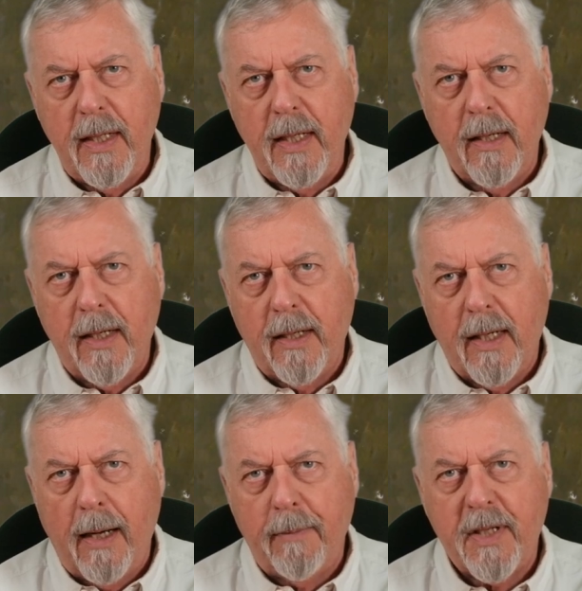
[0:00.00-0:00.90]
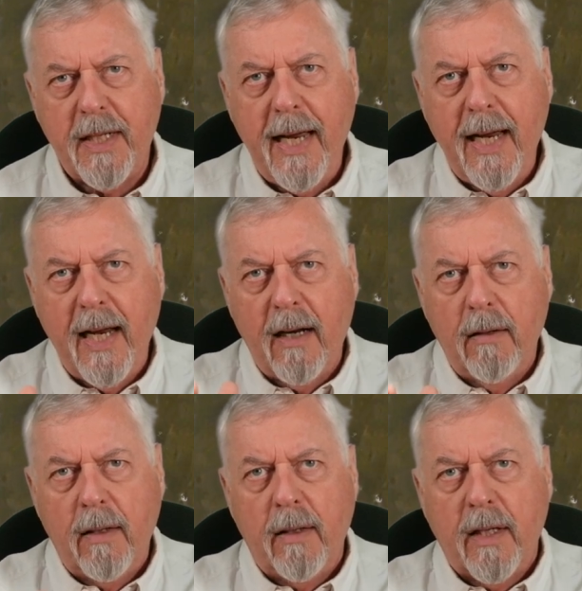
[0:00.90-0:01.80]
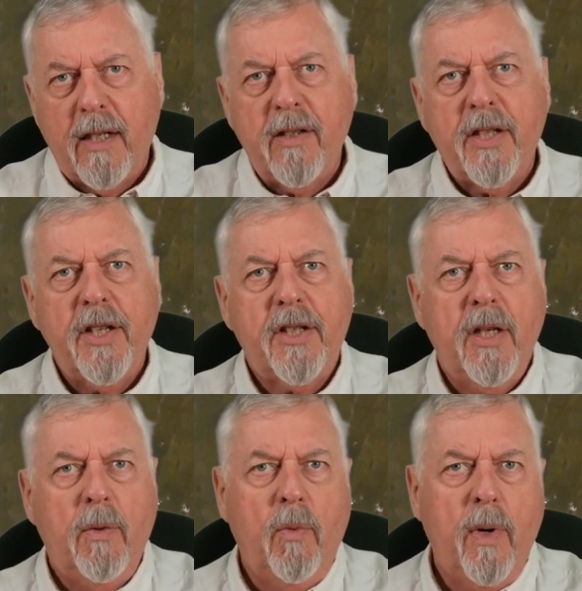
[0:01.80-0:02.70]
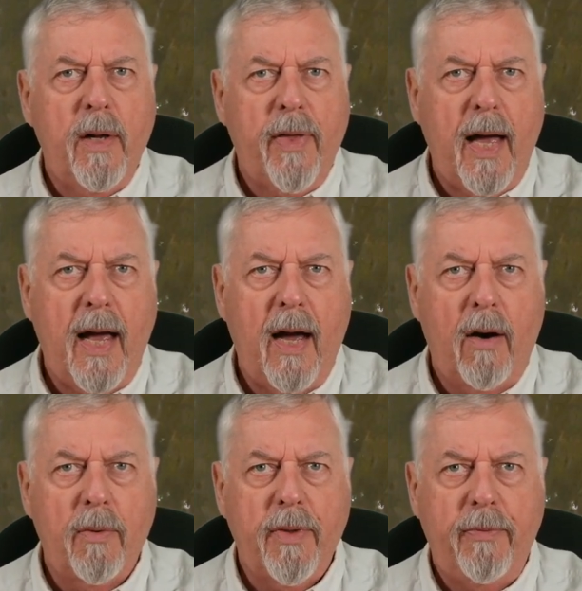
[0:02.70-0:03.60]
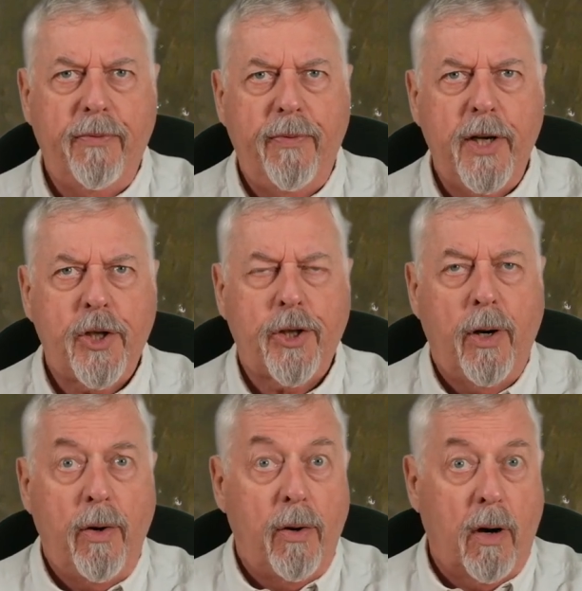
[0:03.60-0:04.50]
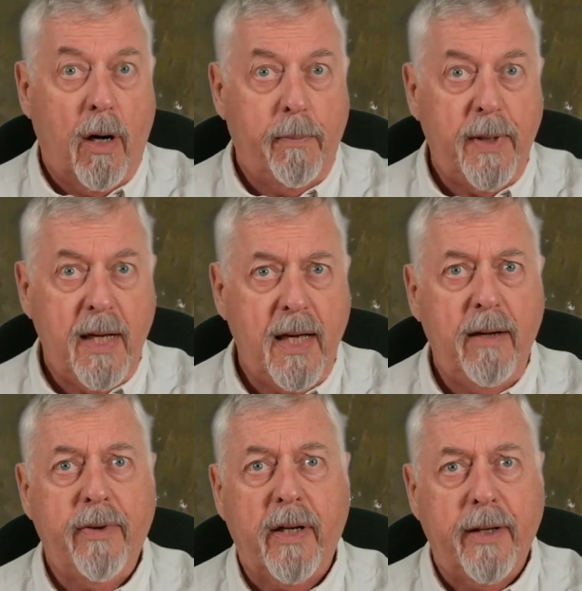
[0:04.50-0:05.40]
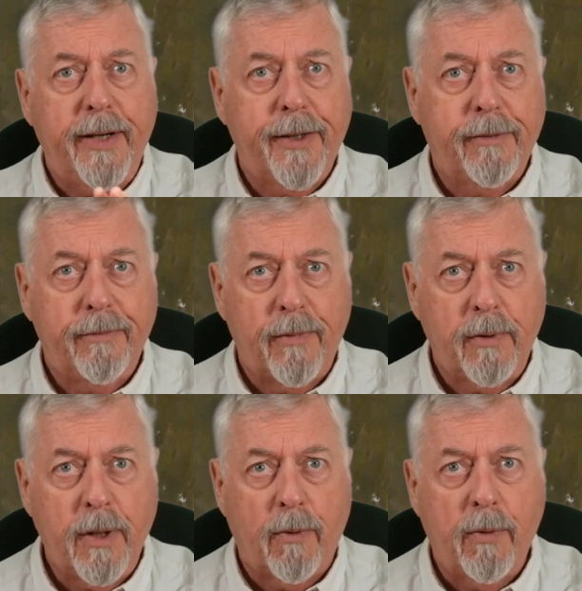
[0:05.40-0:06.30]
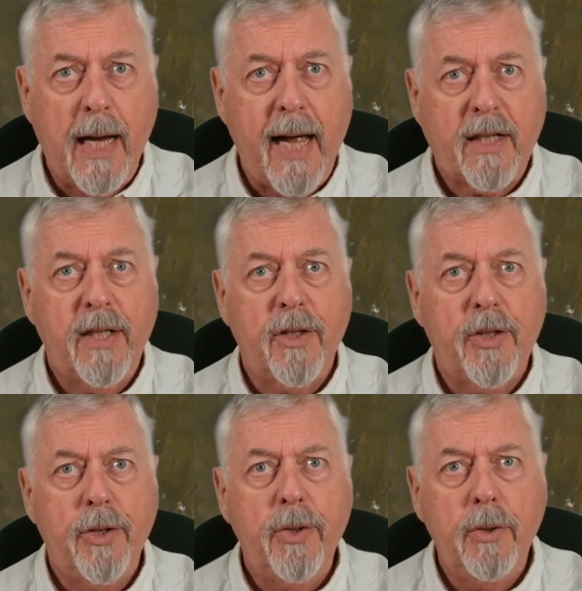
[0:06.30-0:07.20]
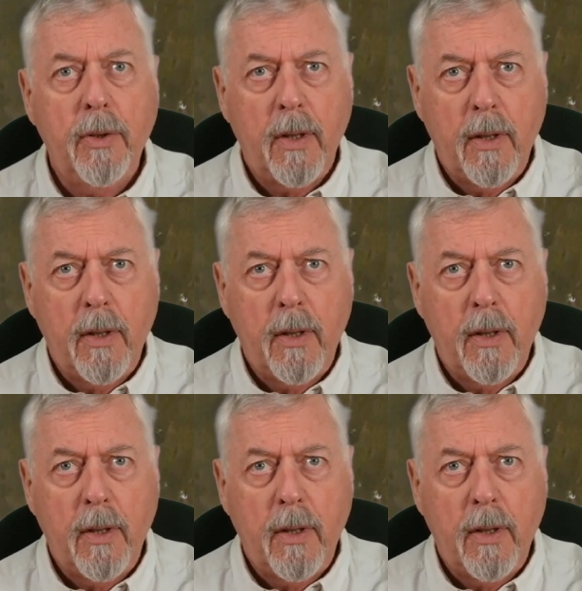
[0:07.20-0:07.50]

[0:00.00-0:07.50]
I'm staying consistent with how the fish are behaving. They're, you know, reacting to